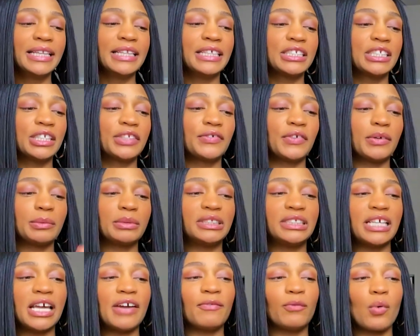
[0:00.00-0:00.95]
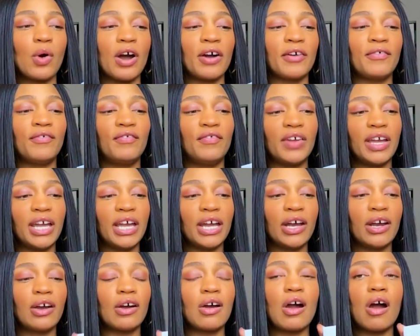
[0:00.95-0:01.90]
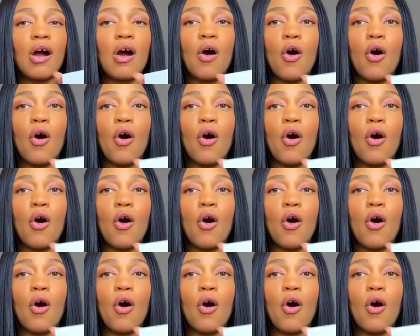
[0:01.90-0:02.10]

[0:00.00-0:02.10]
This is from Savoir Faire.